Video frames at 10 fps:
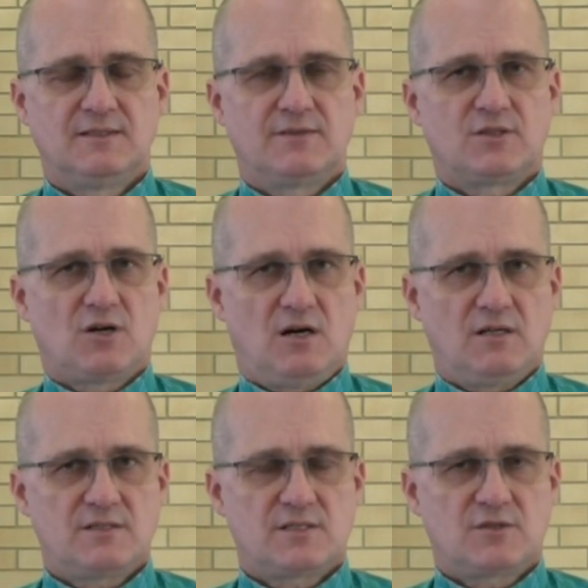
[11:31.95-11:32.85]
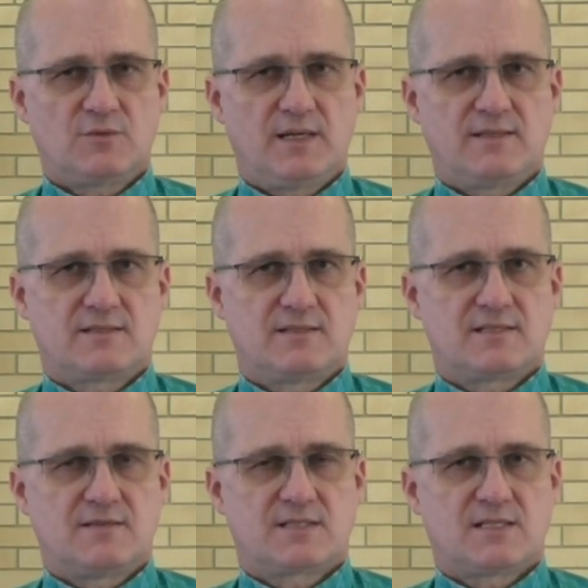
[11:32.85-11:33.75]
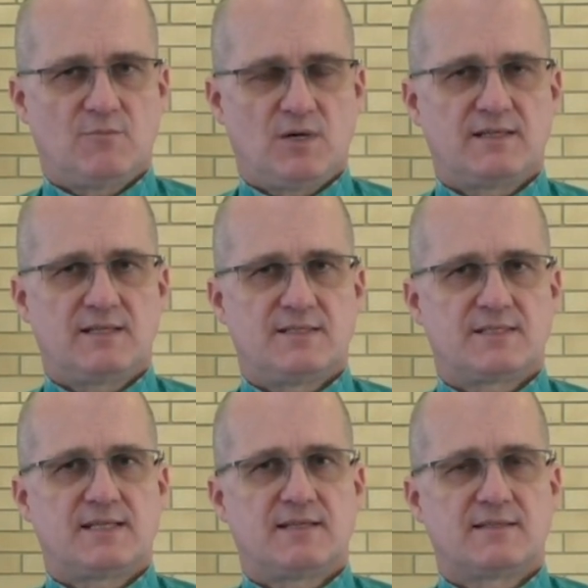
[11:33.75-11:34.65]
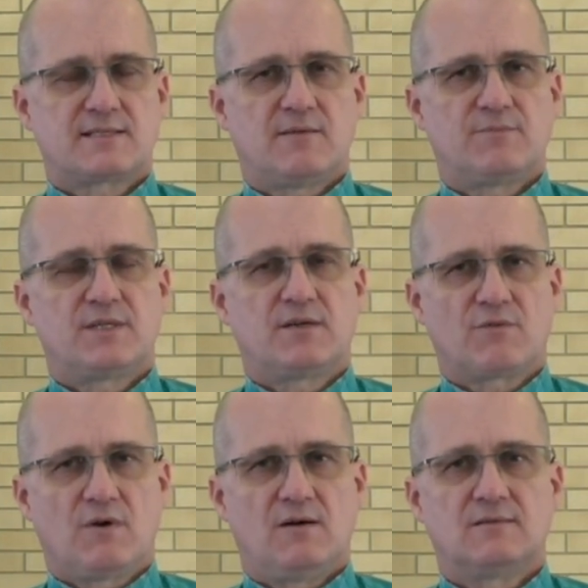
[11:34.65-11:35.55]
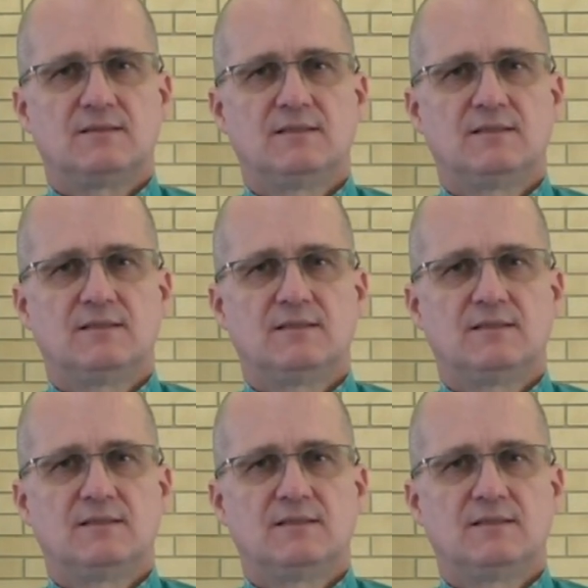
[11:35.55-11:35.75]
the consequences if someone has done something wrong.